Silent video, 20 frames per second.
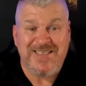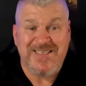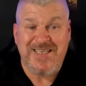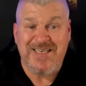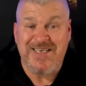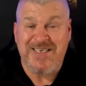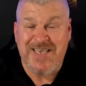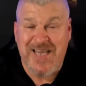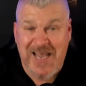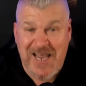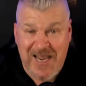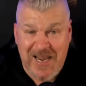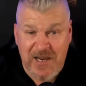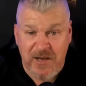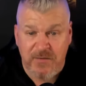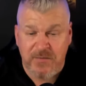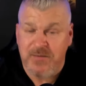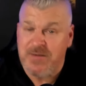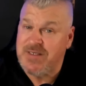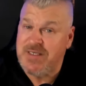today.
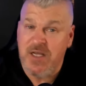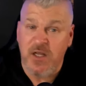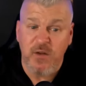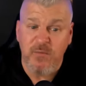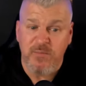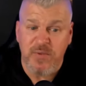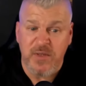Tell them